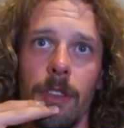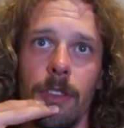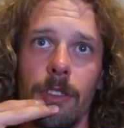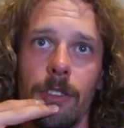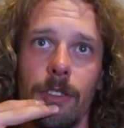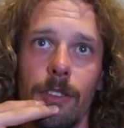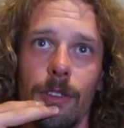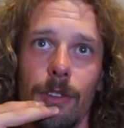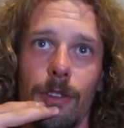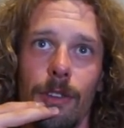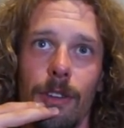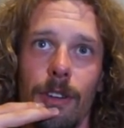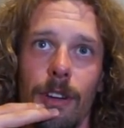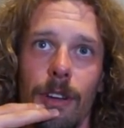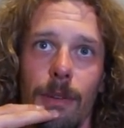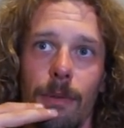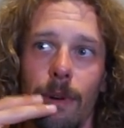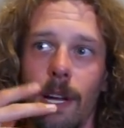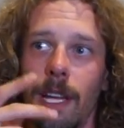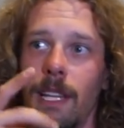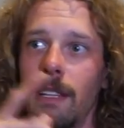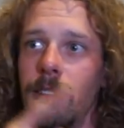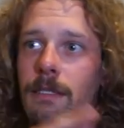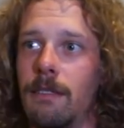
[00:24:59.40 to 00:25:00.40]
So I
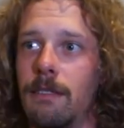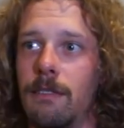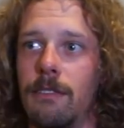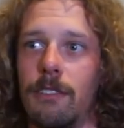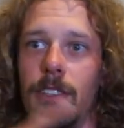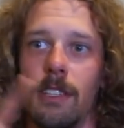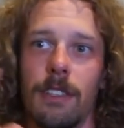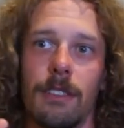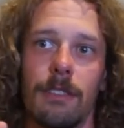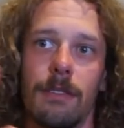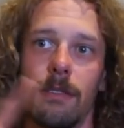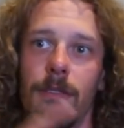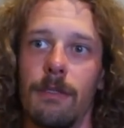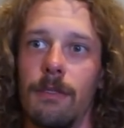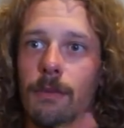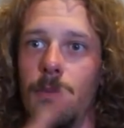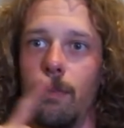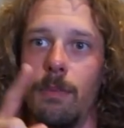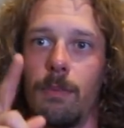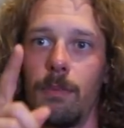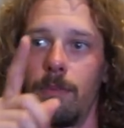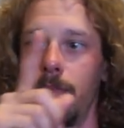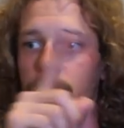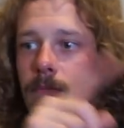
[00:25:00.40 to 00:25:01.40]
went just
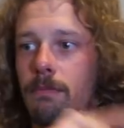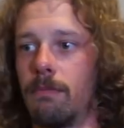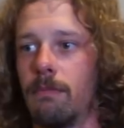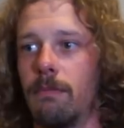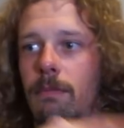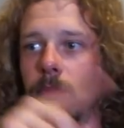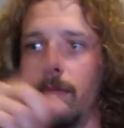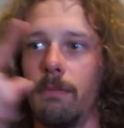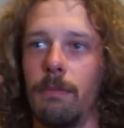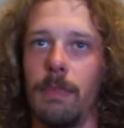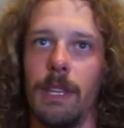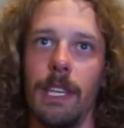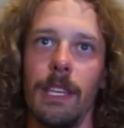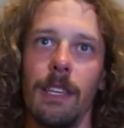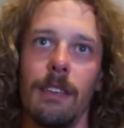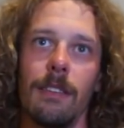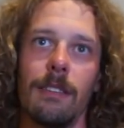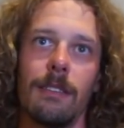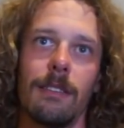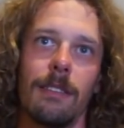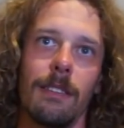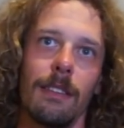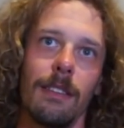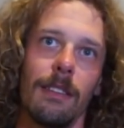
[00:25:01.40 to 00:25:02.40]
B,
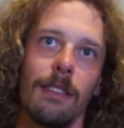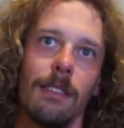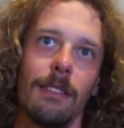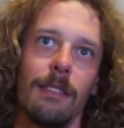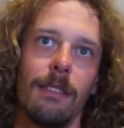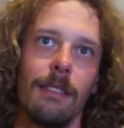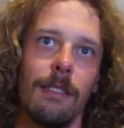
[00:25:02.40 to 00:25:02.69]
C,